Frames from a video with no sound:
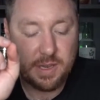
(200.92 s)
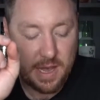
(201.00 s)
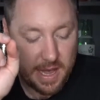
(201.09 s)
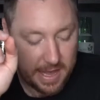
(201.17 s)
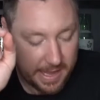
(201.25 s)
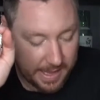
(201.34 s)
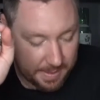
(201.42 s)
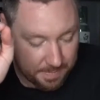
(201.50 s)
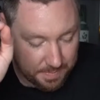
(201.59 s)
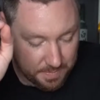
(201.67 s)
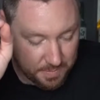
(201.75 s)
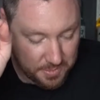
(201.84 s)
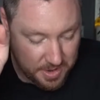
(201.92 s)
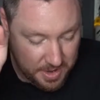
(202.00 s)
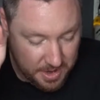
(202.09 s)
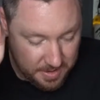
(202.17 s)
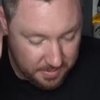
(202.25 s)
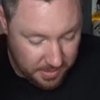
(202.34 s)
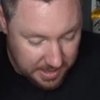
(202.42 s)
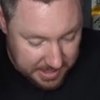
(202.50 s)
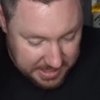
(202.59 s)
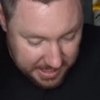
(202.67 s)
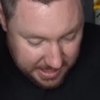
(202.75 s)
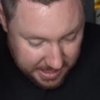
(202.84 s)
What are they
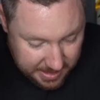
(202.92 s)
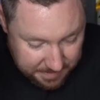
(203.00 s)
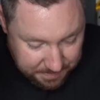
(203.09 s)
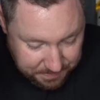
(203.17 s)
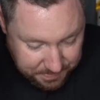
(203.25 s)
saying here?